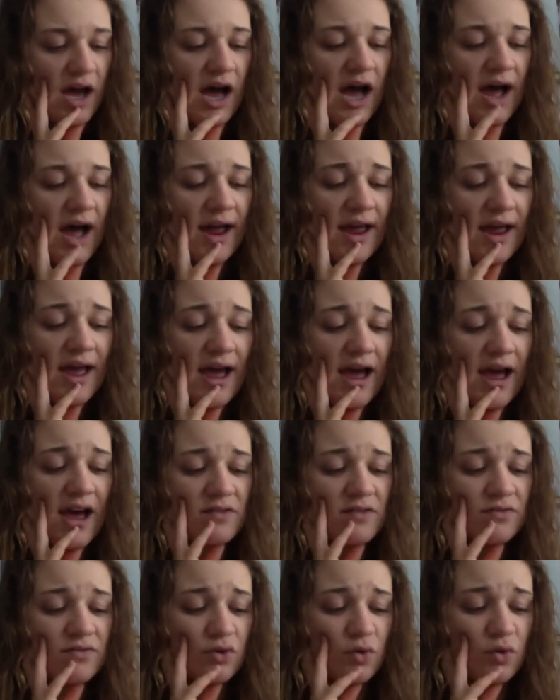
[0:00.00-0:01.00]
"I
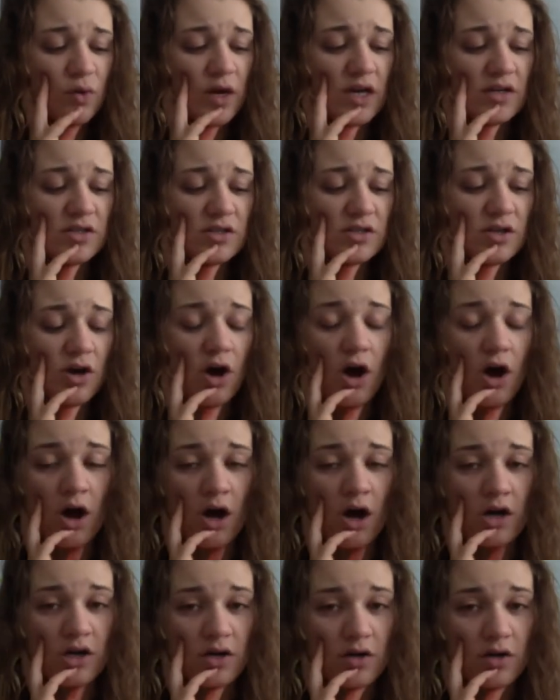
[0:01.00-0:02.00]
have great
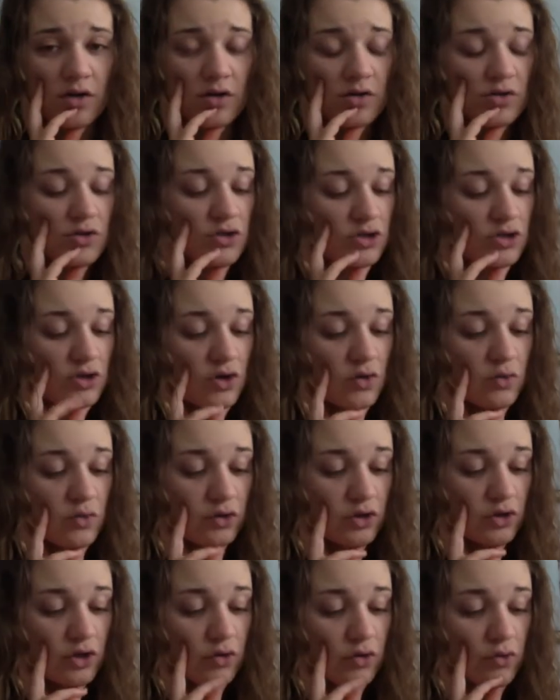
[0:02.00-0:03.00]
honor, so
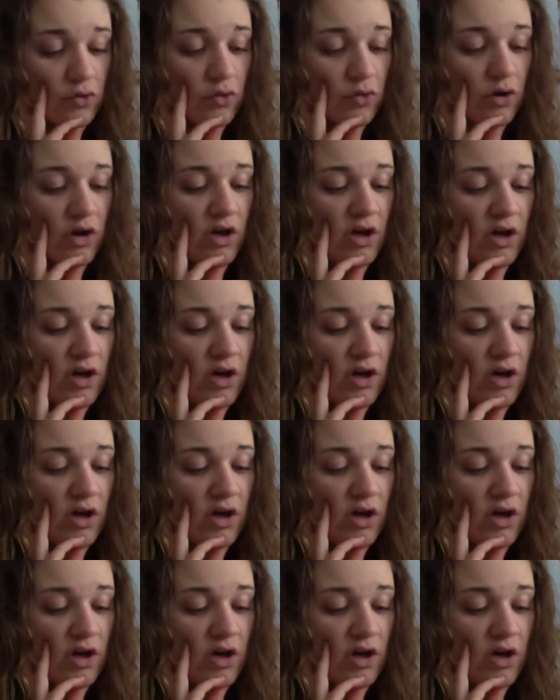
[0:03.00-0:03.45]
will you.